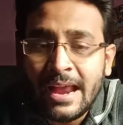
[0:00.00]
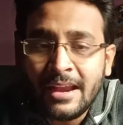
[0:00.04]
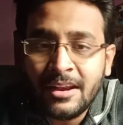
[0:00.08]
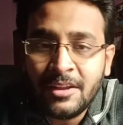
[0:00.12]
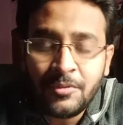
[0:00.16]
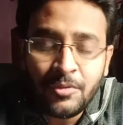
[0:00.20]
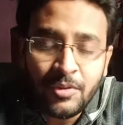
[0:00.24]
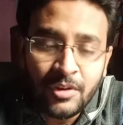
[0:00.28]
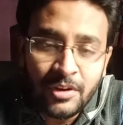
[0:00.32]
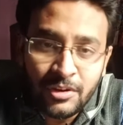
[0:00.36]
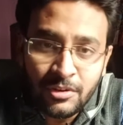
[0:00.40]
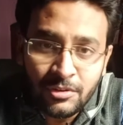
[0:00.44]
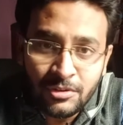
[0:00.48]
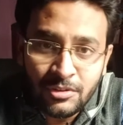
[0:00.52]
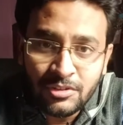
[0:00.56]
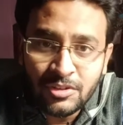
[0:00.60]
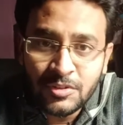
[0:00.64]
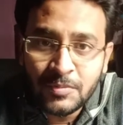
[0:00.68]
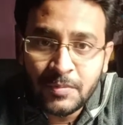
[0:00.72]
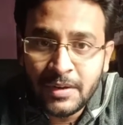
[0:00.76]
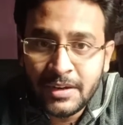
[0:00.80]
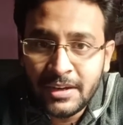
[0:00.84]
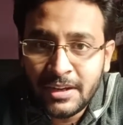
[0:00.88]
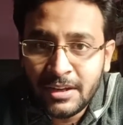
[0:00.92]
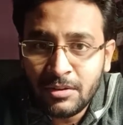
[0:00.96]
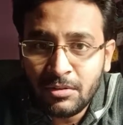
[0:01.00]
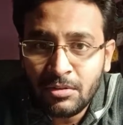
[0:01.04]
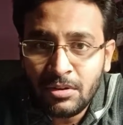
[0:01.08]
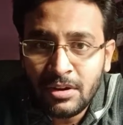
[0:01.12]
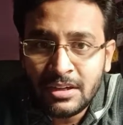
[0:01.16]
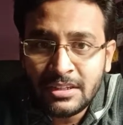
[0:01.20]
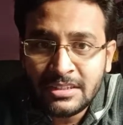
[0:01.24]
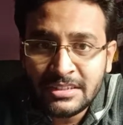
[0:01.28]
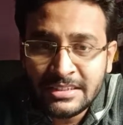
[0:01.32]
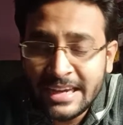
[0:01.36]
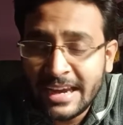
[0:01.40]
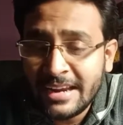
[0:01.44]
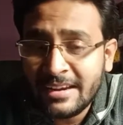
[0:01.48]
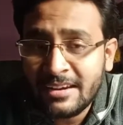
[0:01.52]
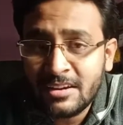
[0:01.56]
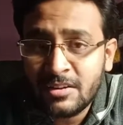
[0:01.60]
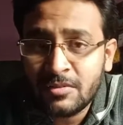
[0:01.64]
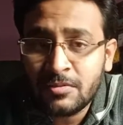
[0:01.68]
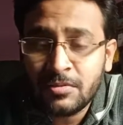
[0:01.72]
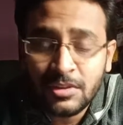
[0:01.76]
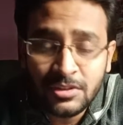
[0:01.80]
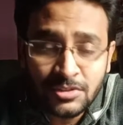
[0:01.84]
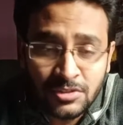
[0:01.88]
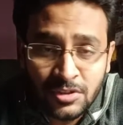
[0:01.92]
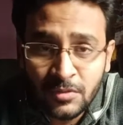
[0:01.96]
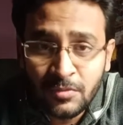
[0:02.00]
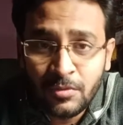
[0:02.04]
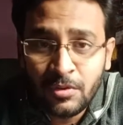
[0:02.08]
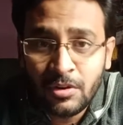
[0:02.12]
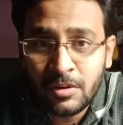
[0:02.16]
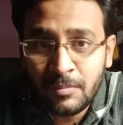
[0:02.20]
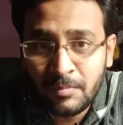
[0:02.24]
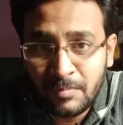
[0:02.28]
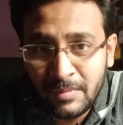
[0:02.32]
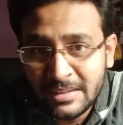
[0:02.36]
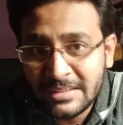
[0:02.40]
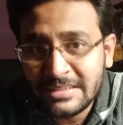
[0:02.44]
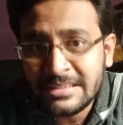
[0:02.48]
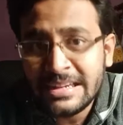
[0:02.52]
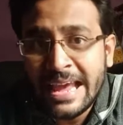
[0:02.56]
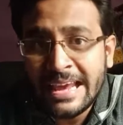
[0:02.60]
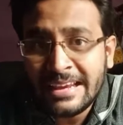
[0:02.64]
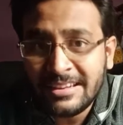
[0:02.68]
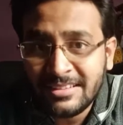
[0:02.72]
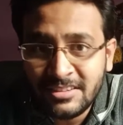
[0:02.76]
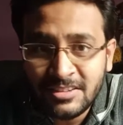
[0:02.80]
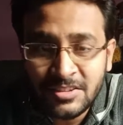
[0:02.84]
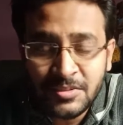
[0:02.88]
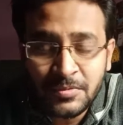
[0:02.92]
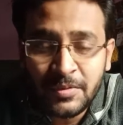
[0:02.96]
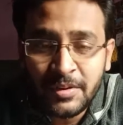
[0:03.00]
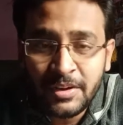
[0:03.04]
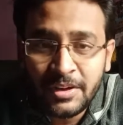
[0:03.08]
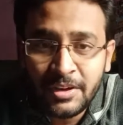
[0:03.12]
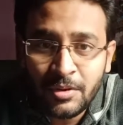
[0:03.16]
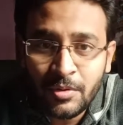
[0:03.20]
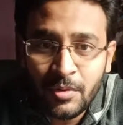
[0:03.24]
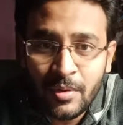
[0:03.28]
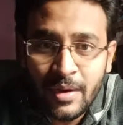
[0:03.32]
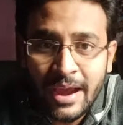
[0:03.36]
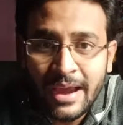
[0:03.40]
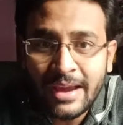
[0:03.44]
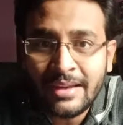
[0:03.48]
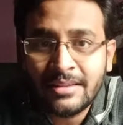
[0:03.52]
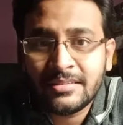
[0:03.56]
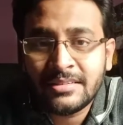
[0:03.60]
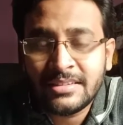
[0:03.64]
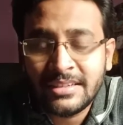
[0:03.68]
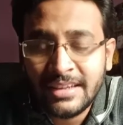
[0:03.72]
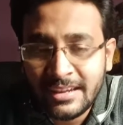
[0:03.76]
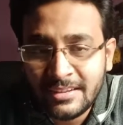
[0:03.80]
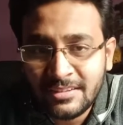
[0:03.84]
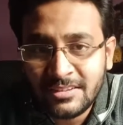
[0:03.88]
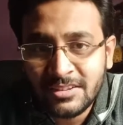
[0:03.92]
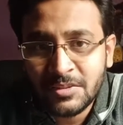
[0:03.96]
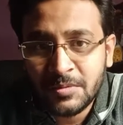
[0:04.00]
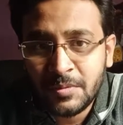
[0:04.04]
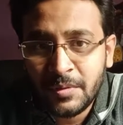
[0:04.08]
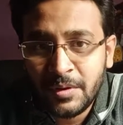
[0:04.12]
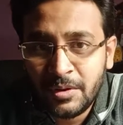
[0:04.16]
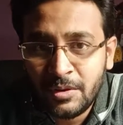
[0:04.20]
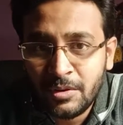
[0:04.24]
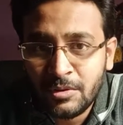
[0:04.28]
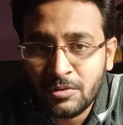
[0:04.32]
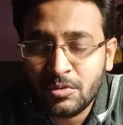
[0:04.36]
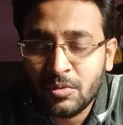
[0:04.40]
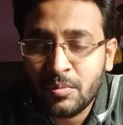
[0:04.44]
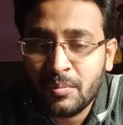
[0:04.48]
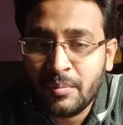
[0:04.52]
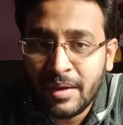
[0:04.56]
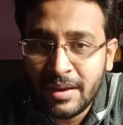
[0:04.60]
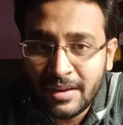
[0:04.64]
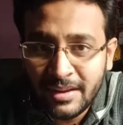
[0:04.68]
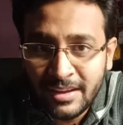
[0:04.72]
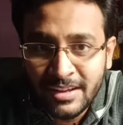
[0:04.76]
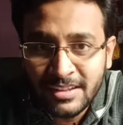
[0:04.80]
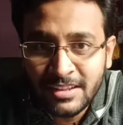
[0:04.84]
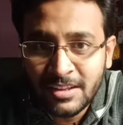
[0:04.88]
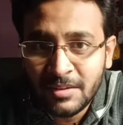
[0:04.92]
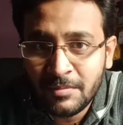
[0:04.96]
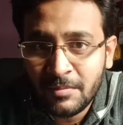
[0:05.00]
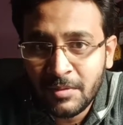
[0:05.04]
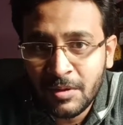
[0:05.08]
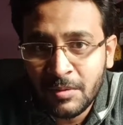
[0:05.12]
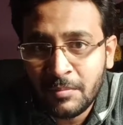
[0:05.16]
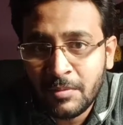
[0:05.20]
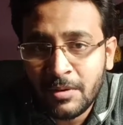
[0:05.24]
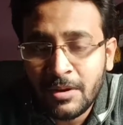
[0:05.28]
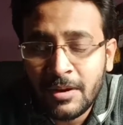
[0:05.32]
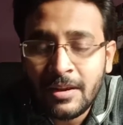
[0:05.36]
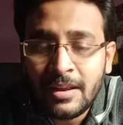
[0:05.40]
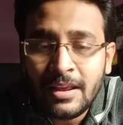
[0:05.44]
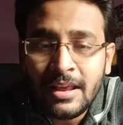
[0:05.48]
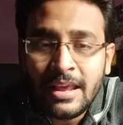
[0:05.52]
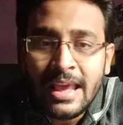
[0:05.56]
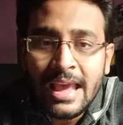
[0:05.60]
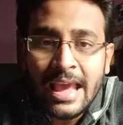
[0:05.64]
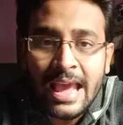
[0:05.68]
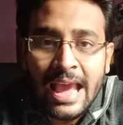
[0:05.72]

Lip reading: And if you're new to this particular channel, first of all, please like this video and share this video to many other people.